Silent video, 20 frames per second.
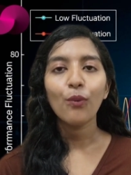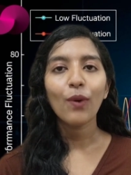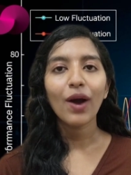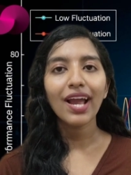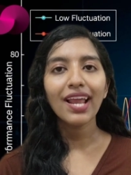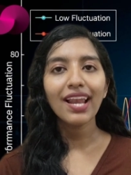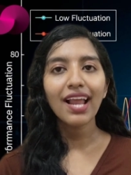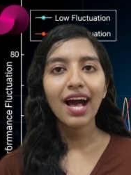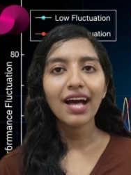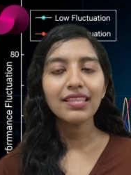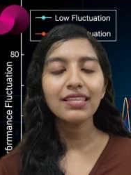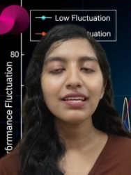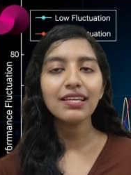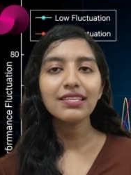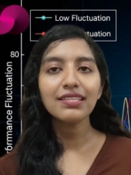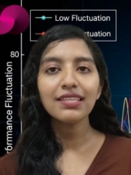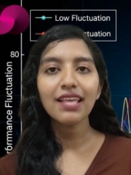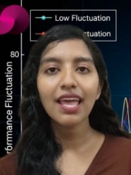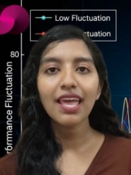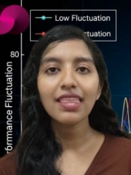while
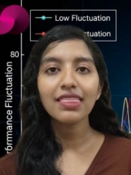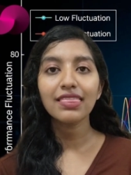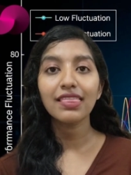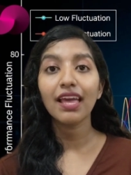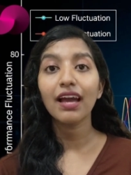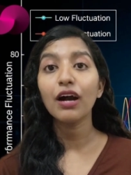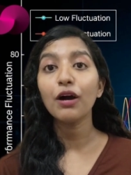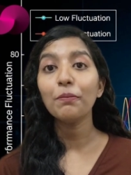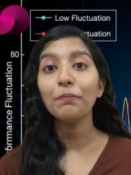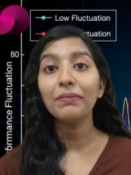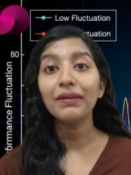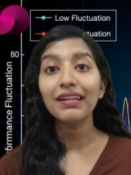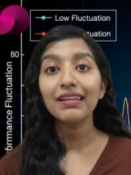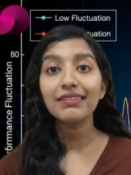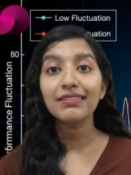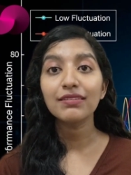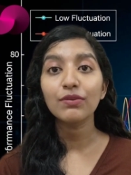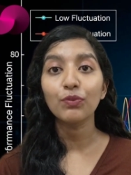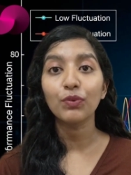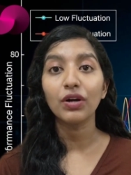others say their
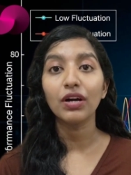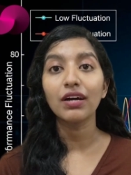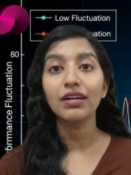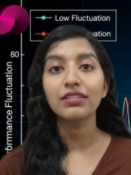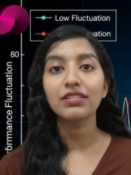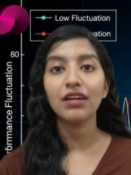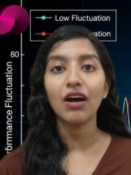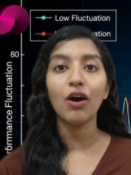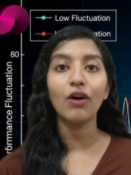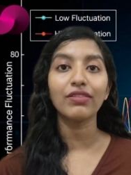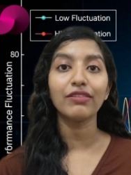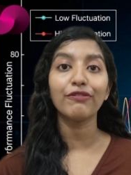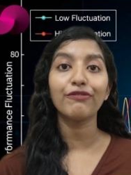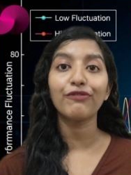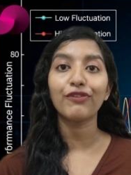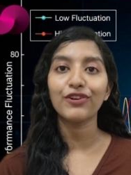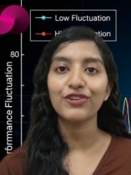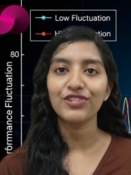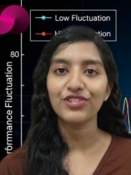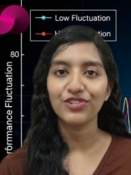builds worked on the
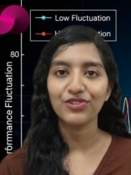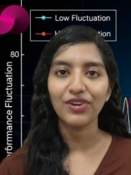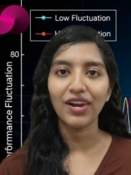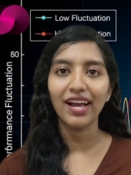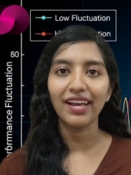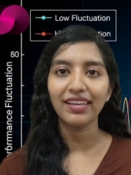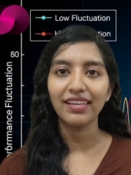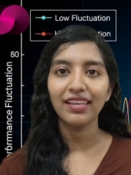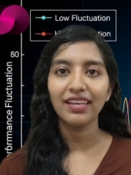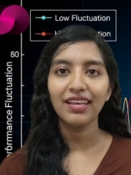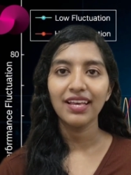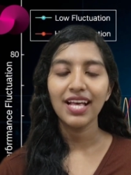first try.